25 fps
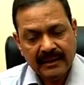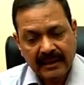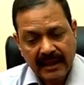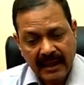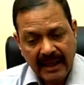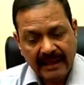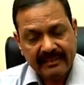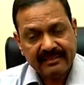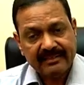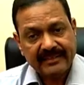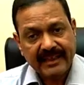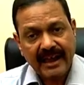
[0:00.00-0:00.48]

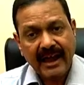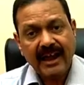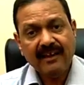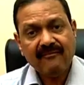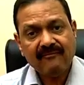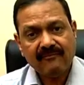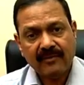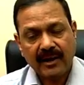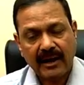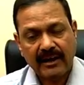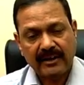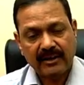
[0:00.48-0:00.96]
And
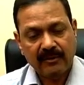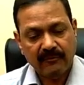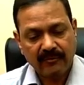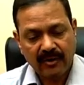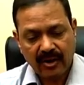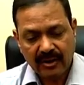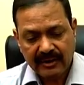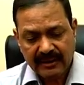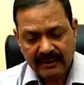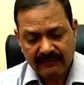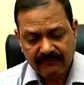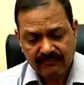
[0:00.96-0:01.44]
that flood
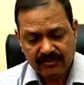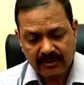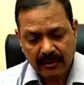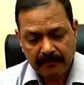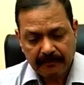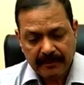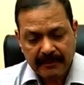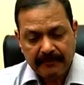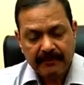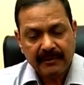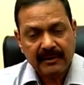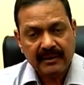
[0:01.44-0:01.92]
havoc, if the
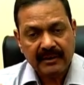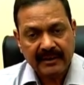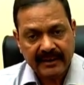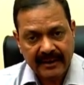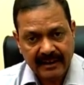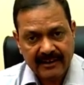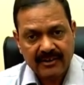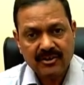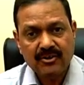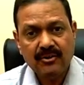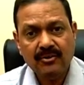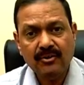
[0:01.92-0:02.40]
people
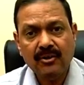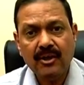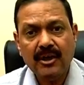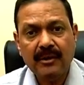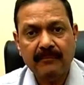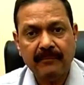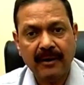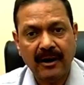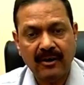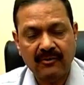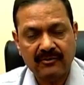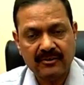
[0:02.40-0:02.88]
get to know
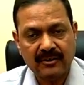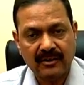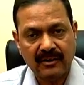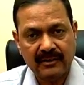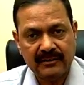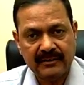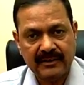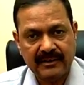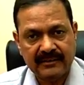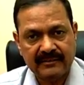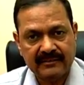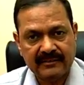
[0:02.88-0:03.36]
about all
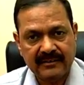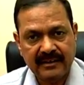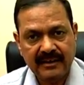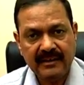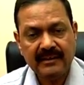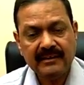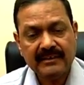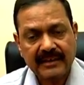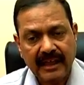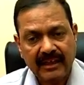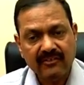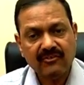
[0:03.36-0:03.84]
these
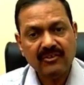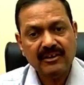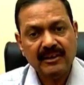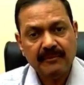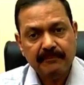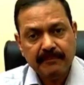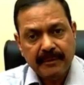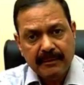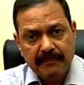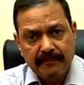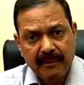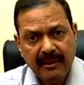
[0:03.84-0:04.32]
things, naturally
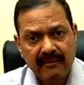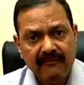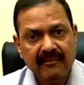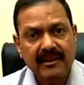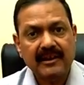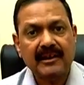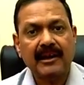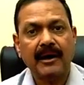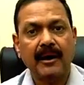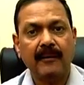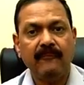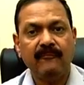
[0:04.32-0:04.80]
people will
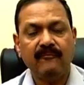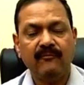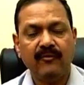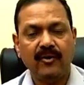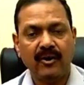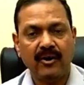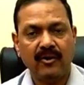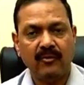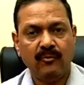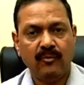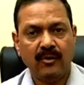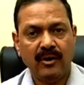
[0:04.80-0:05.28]
come
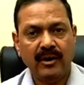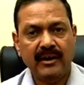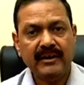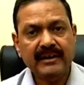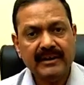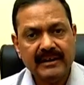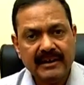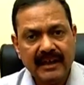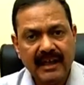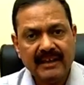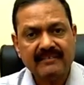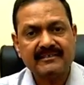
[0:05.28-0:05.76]
forward
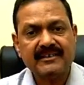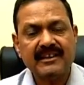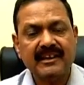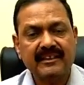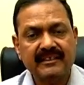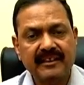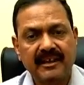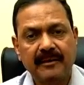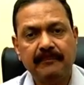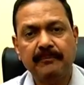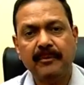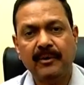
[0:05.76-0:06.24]
and asking
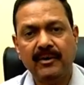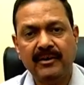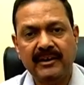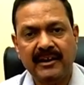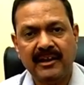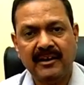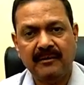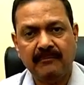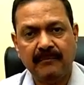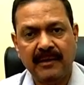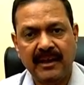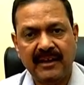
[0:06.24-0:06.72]
their
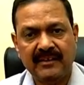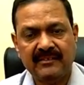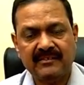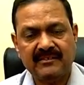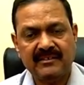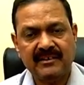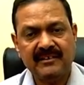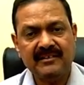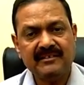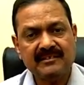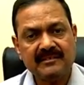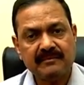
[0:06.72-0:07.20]
political
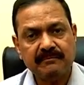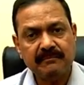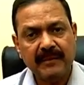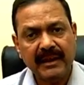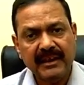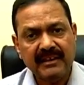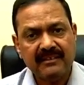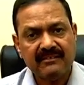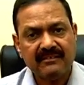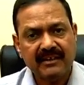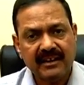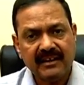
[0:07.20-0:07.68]
masters,
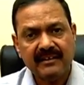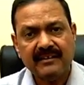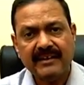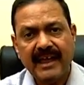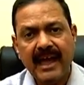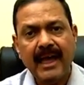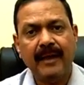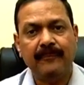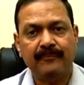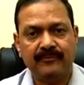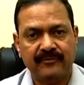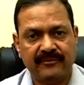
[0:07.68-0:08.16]
make check
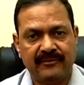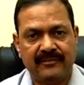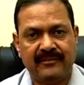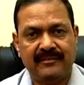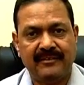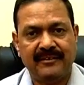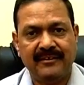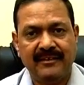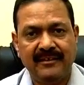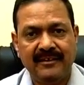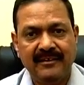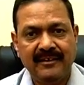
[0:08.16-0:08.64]
dams,
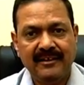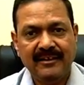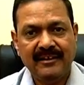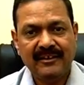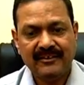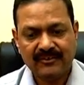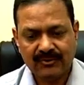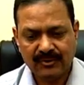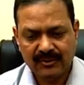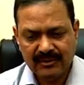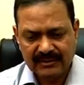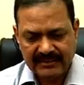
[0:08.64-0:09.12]

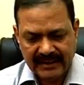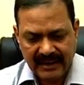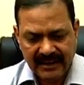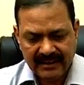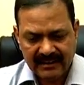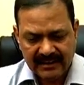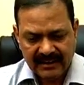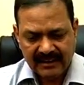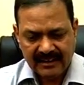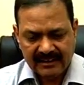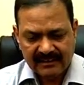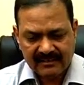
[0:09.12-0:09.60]
so
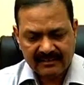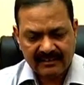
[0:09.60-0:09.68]
that